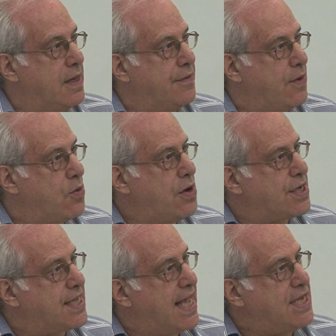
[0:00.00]
There were
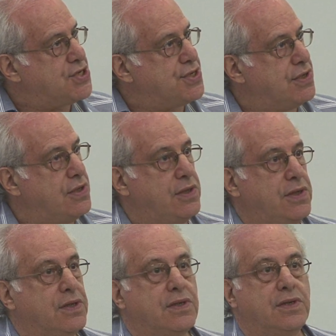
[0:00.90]
occasional
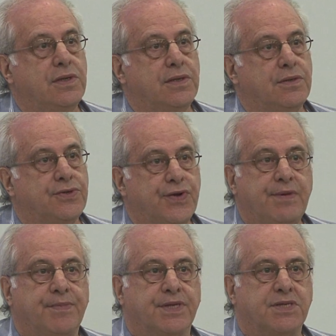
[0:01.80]

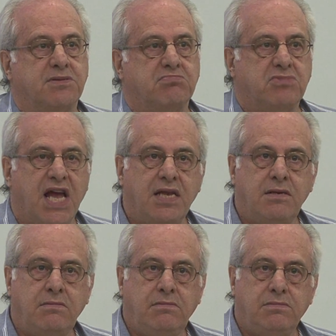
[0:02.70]
treatments,
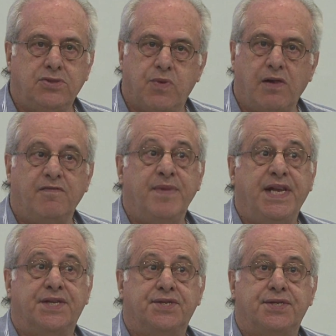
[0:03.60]
10, 12
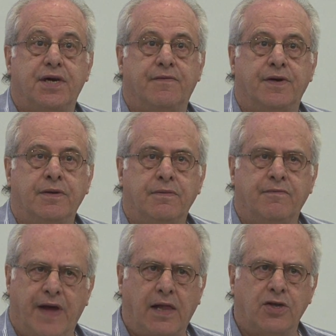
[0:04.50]
minutes of a
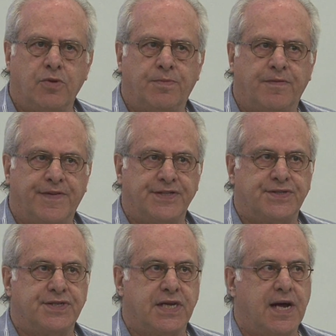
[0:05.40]
valuable
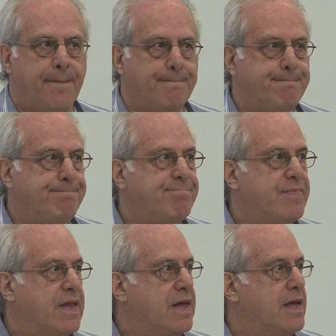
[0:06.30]
professor's time,
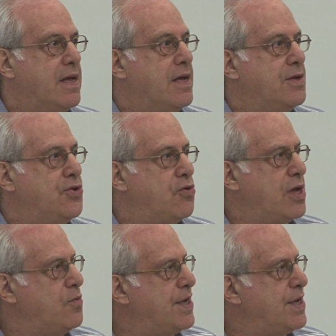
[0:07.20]
during